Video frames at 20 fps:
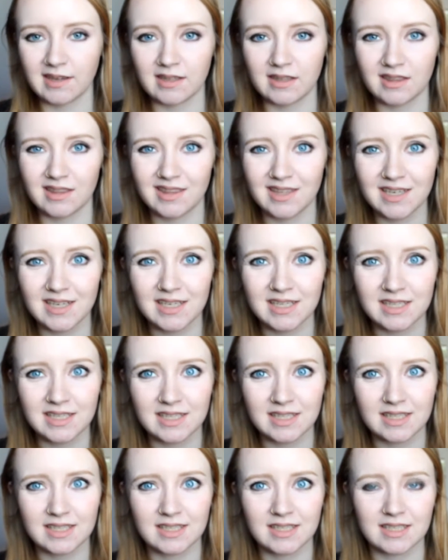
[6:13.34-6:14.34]

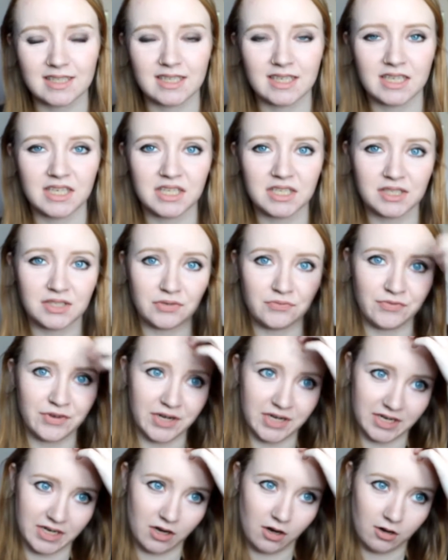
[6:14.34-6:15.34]
This is
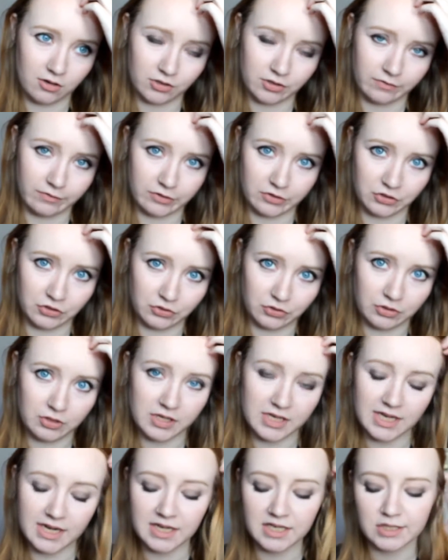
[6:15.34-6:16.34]
very controversial.
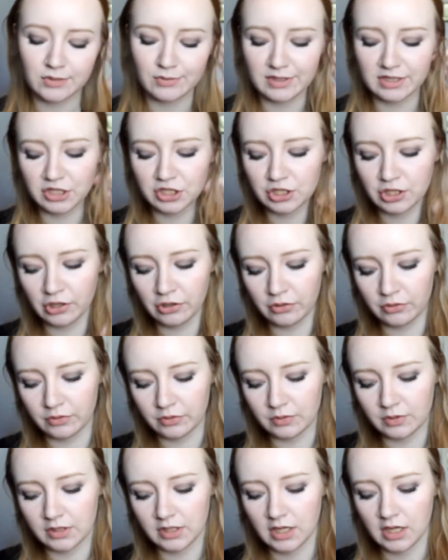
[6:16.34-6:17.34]
It has been
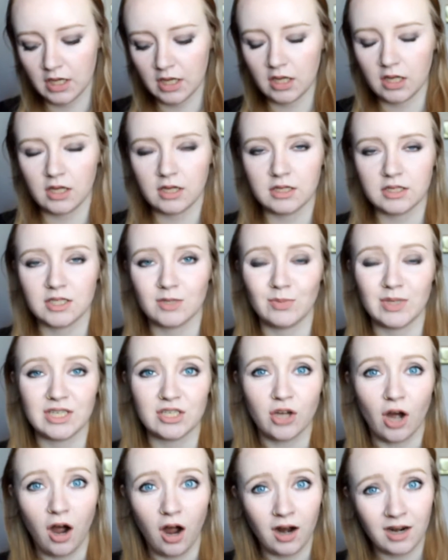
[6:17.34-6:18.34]
shown to be
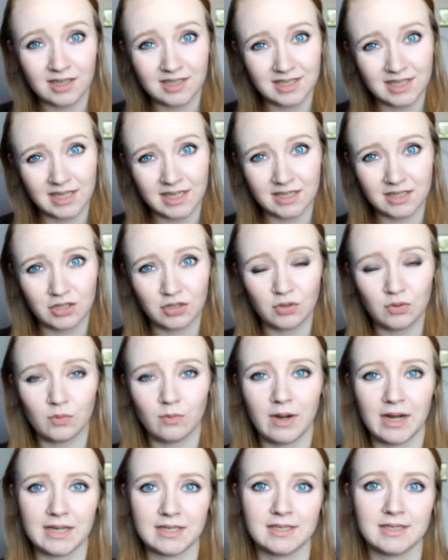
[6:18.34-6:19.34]
toxic to
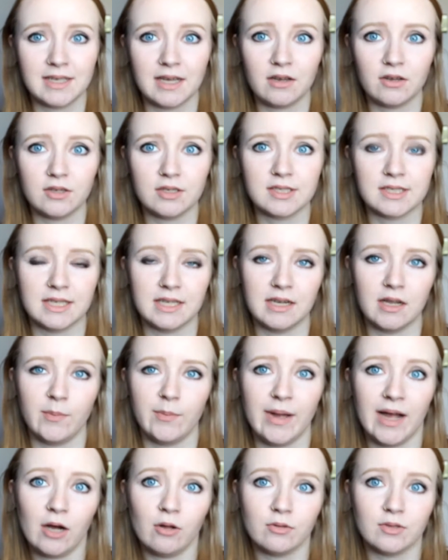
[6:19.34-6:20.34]
mice cells in
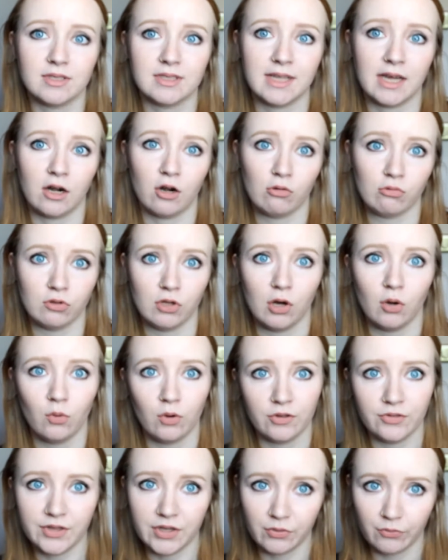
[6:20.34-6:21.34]
amounts that are lower
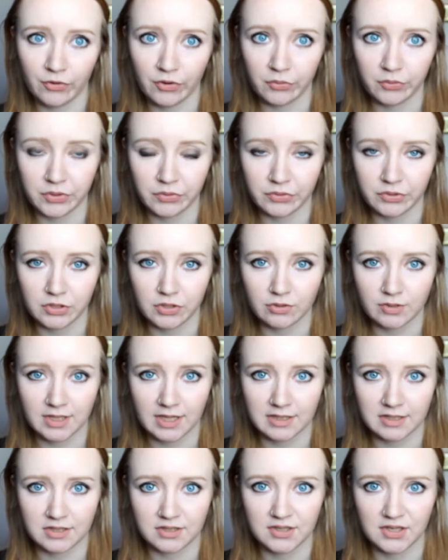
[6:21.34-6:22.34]
than what we would use
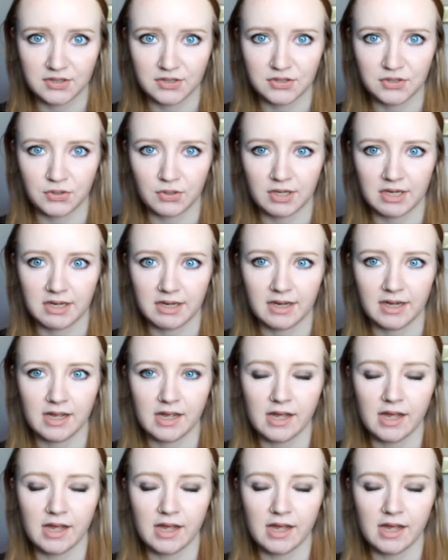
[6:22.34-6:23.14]
as a sunscreen.